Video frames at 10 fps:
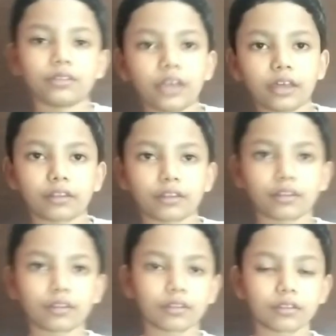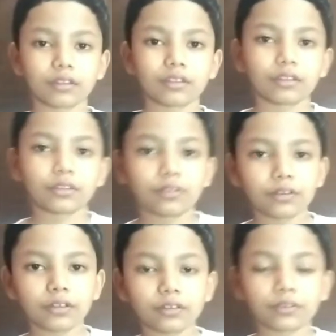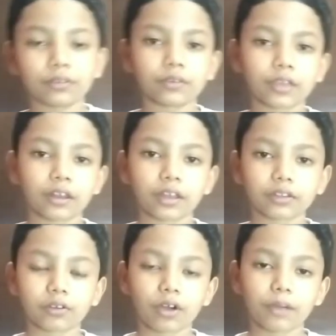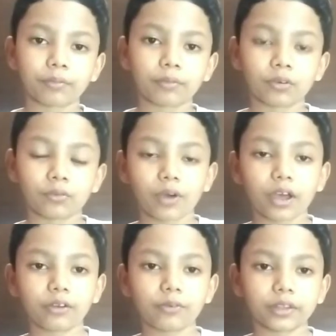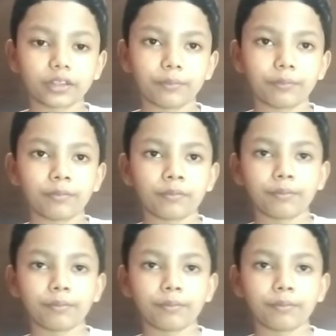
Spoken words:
Yes, you need to connect the copper wire with the